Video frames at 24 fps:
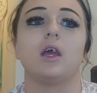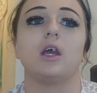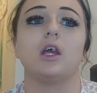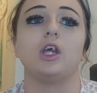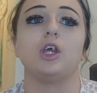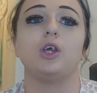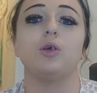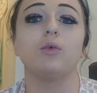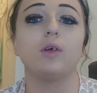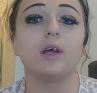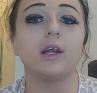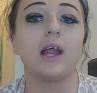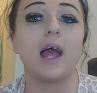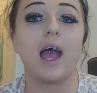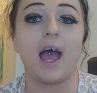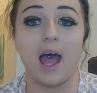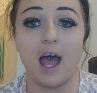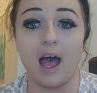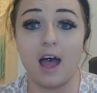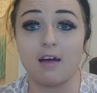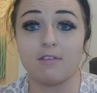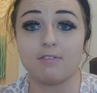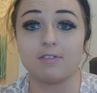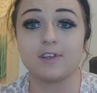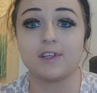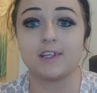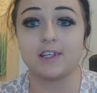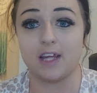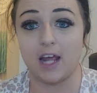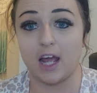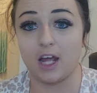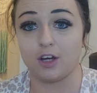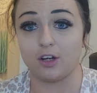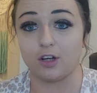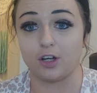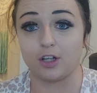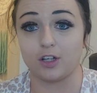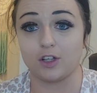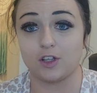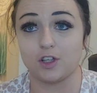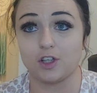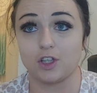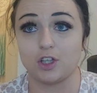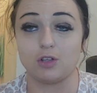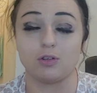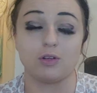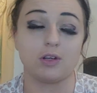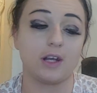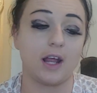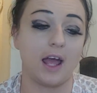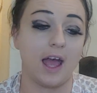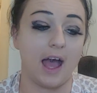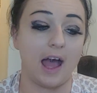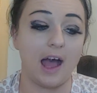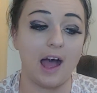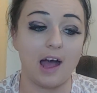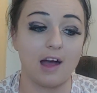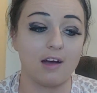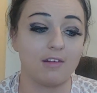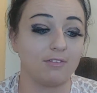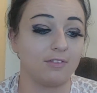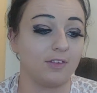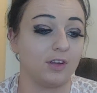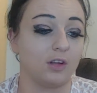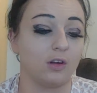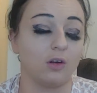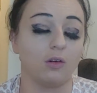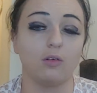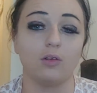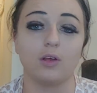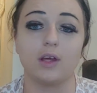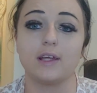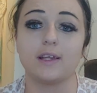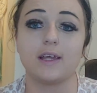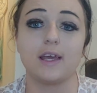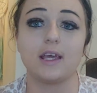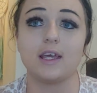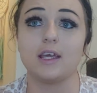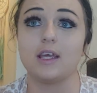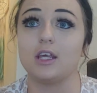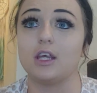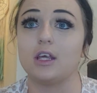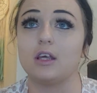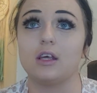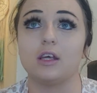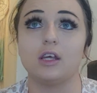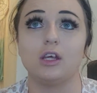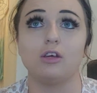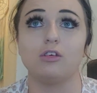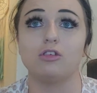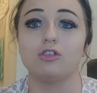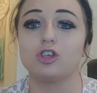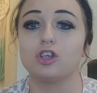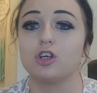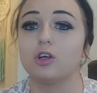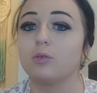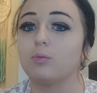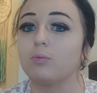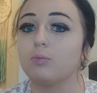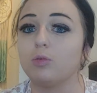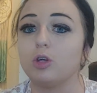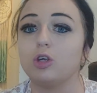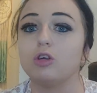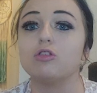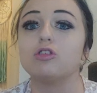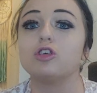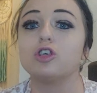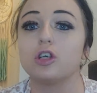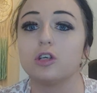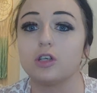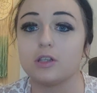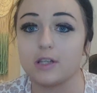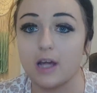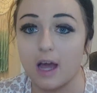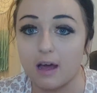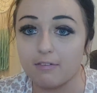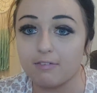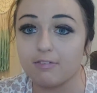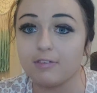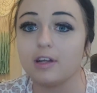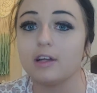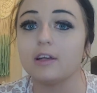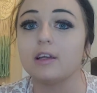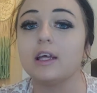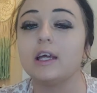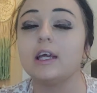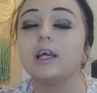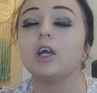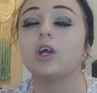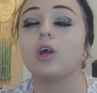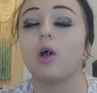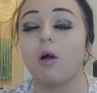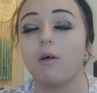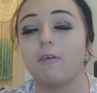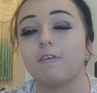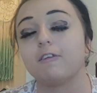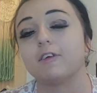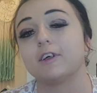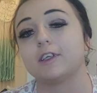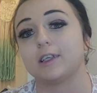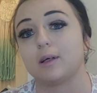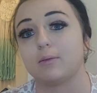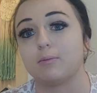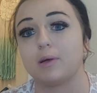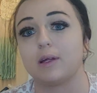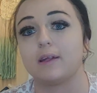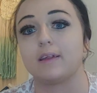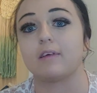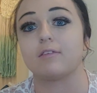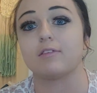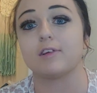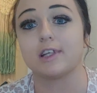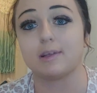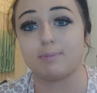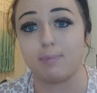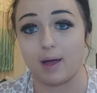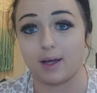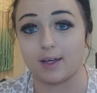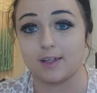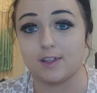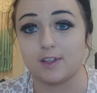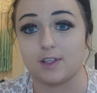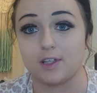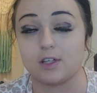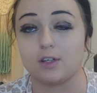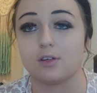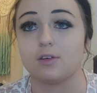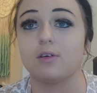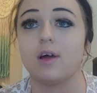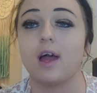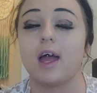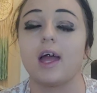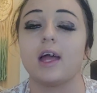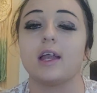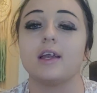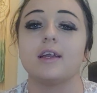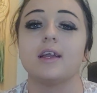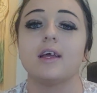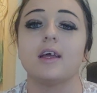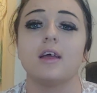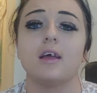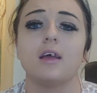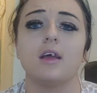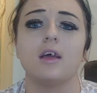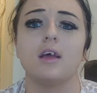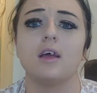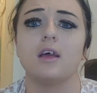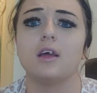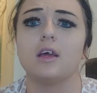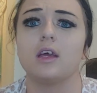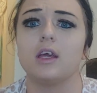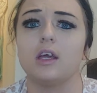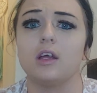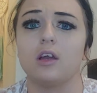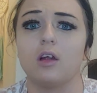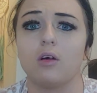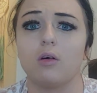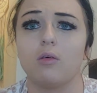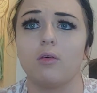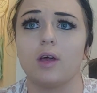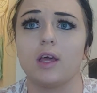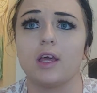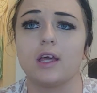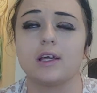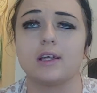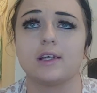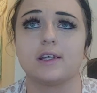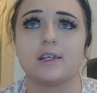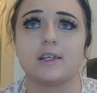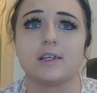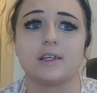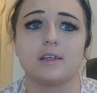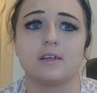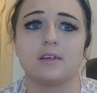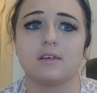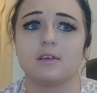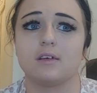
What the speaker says: You can have standards. You can have, you should definitely go for somebody that respects you and, is